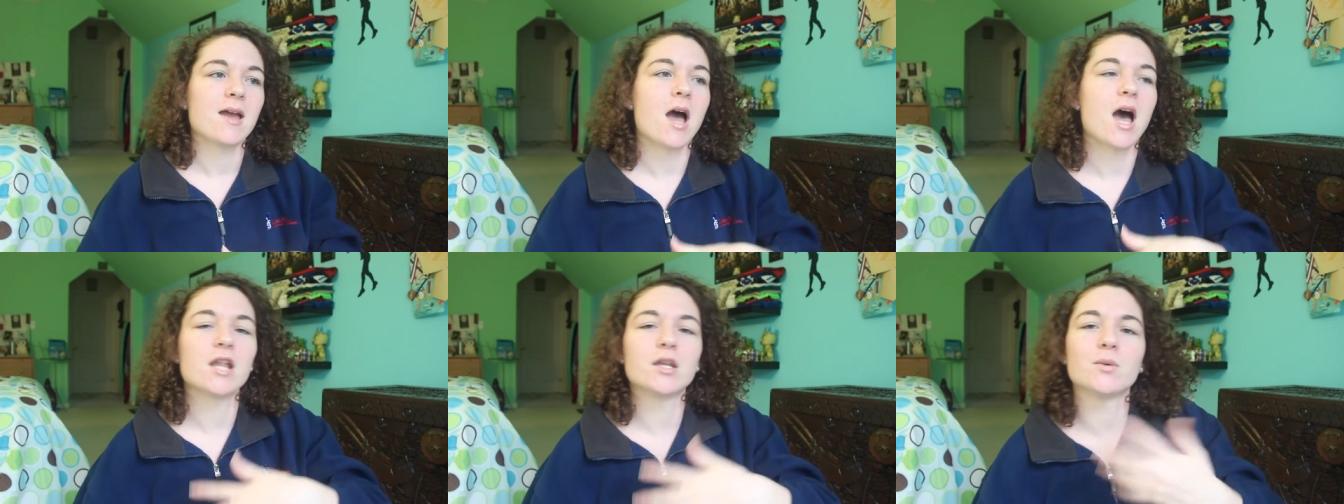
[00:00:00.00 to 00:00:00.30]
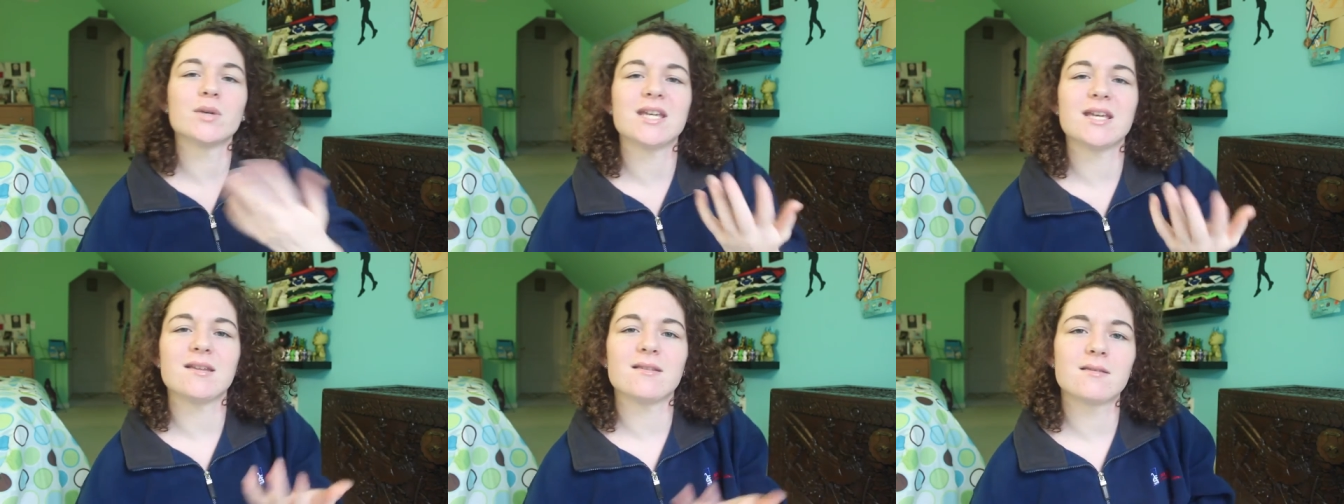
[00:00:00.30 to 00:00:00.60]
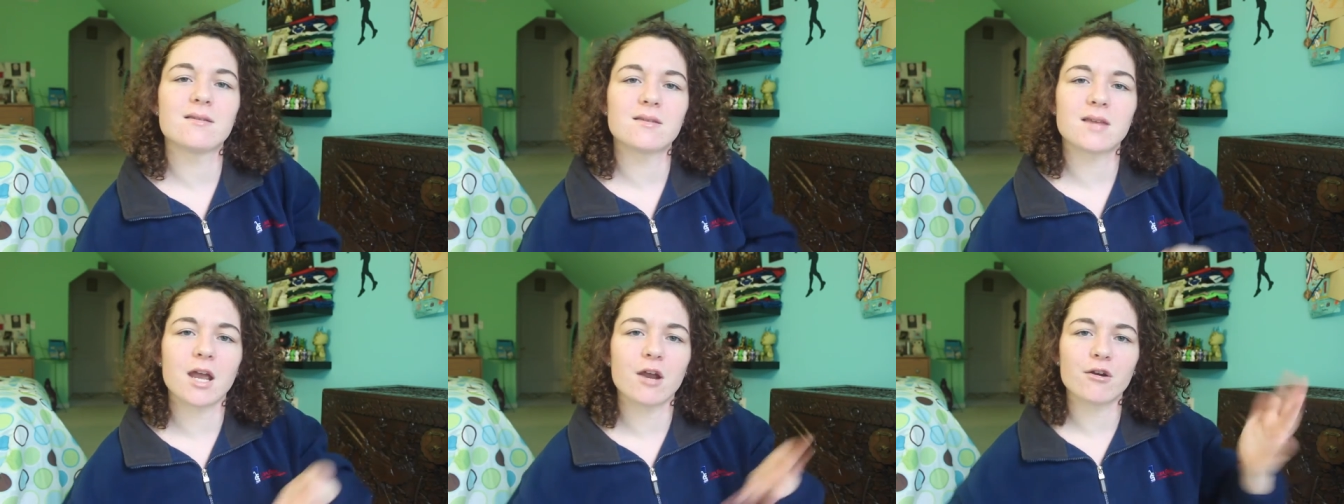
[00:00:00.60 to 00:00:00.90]
Halloween
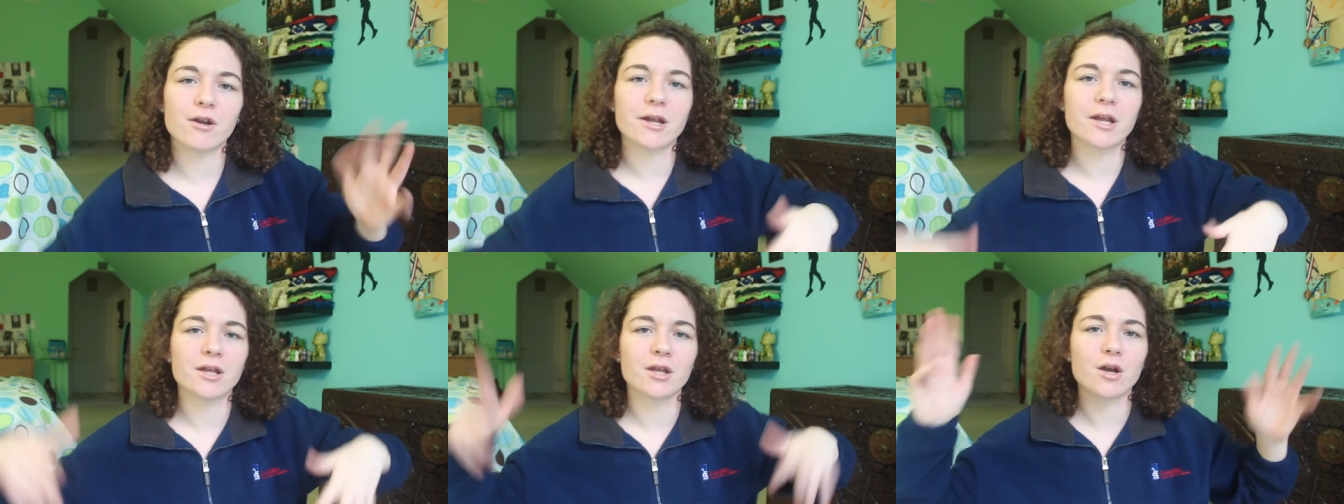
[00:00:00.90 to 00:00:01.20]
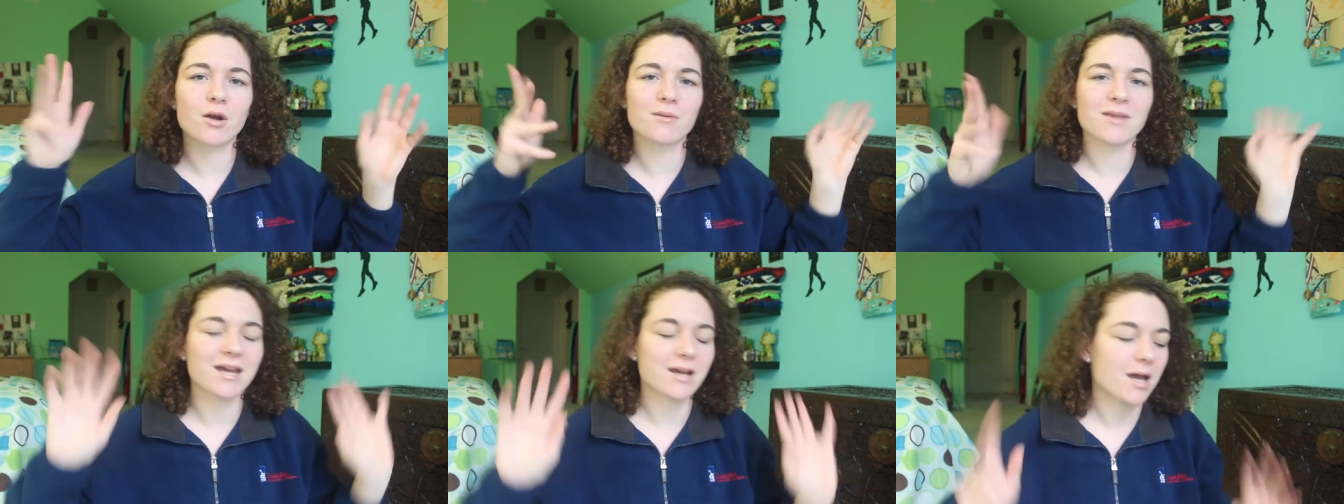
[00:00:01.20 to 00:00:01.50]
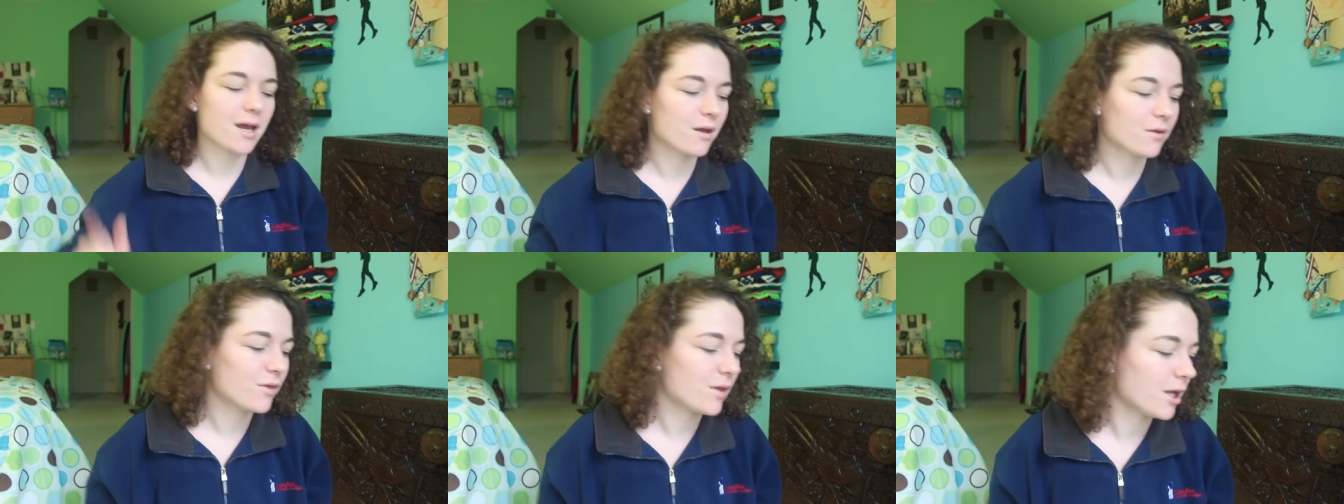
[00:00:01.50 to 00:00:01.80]
scary, you know, that
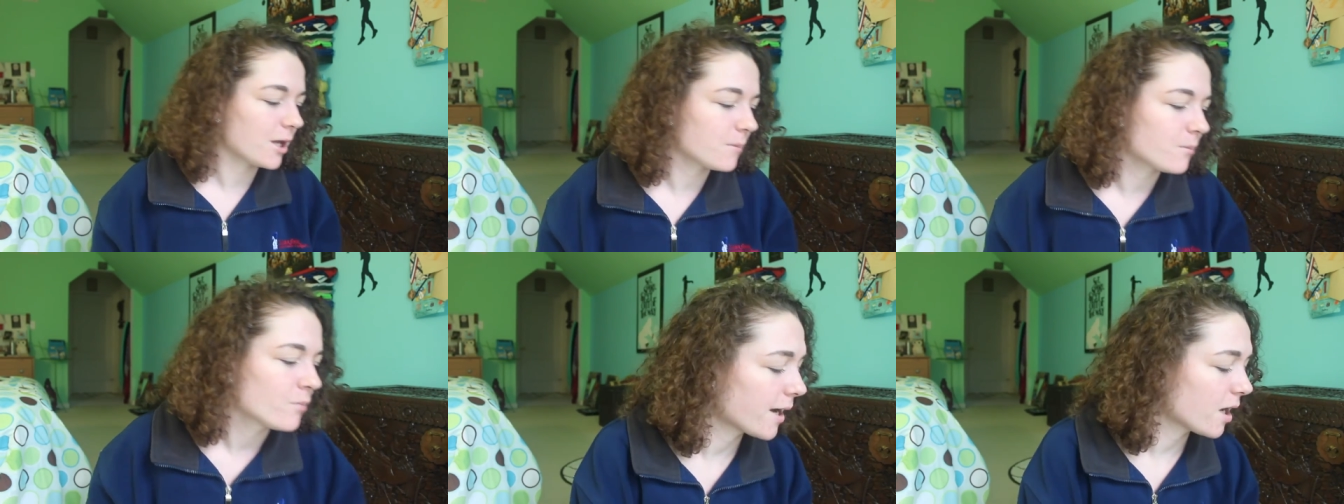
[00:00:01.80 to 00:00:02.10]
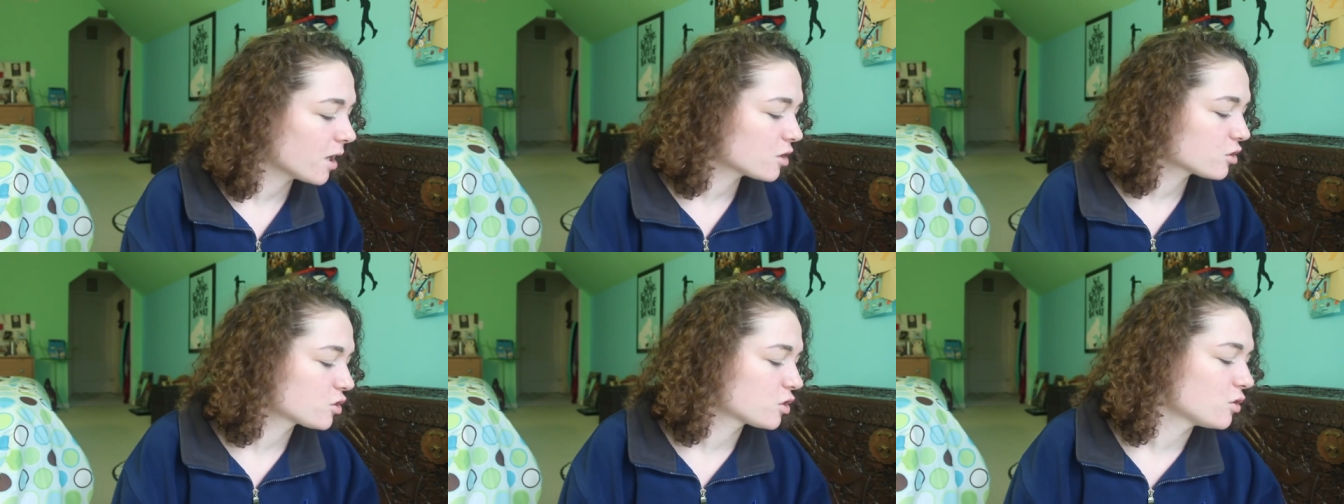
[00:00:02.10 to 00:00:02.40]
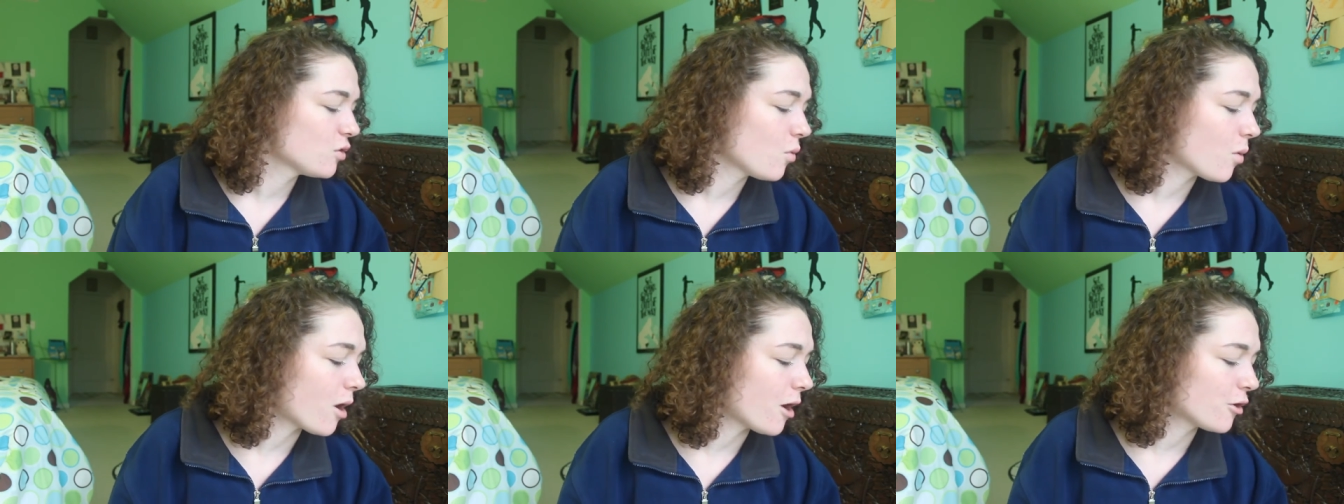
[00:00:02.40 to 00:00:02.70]
kind of thing. I got
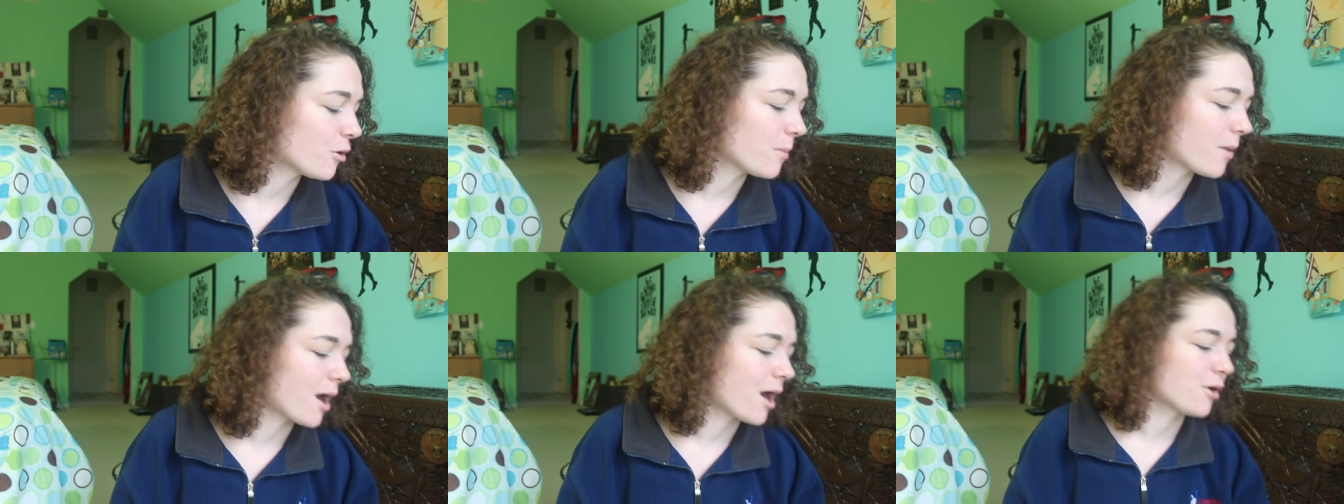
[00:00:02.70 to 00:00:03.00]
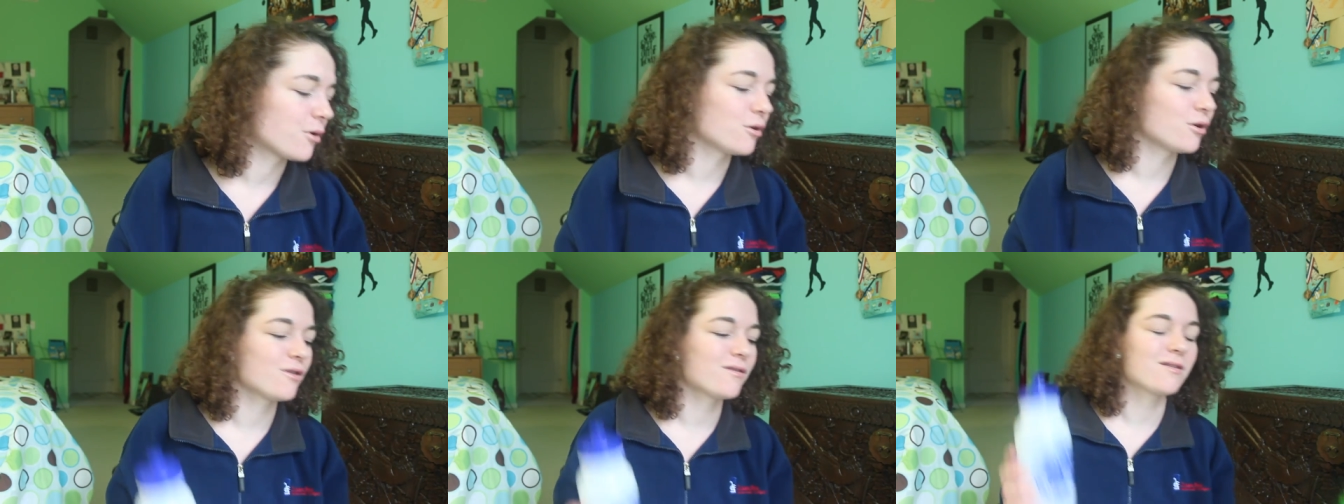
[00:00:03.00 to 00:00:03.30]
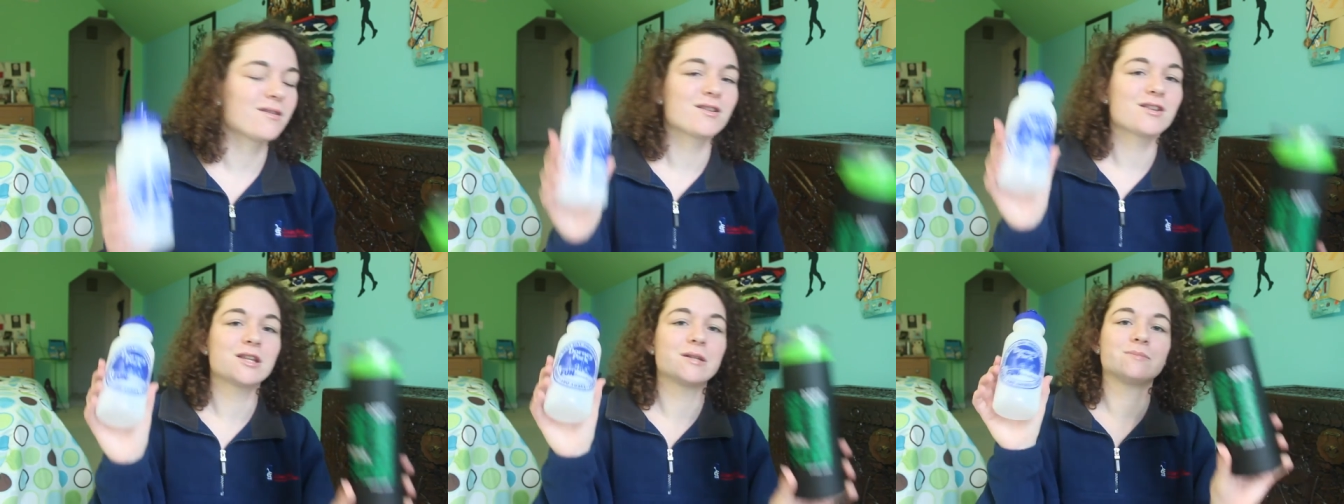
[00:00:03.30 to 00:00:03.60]
two water
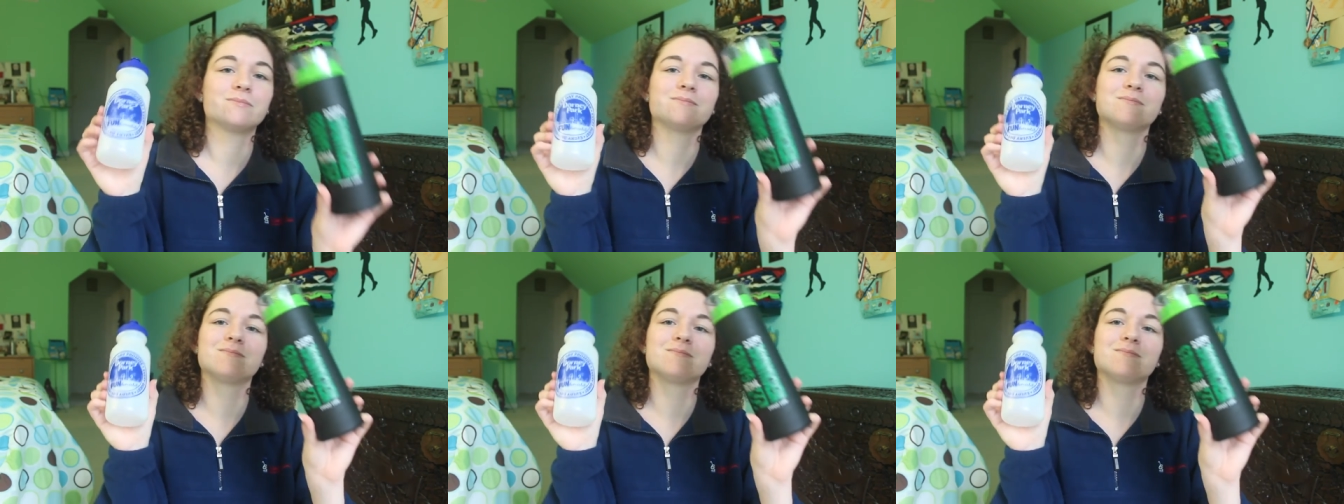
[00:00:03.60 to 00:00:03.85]
bottles.